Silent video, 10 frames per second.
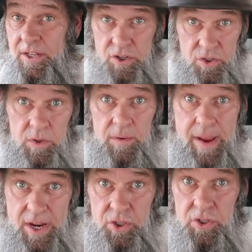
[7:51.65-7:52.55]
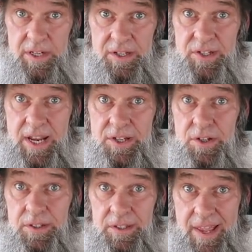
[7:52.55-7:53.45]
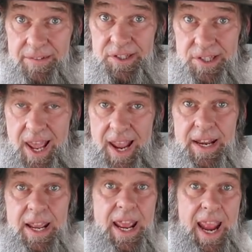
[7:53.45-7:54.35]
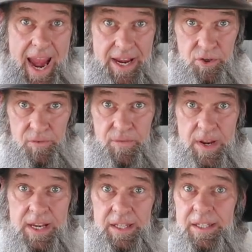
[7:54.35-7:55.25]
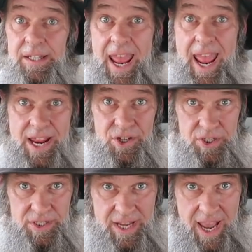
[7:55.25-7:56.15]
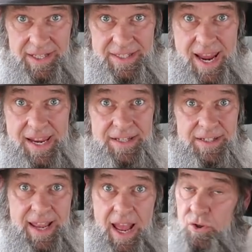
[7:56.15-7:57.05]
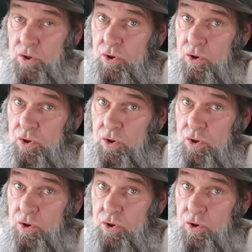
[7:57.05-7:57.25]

and you just want to make sure that it stays on the left side and you're feeding it as she's kind of taking it down.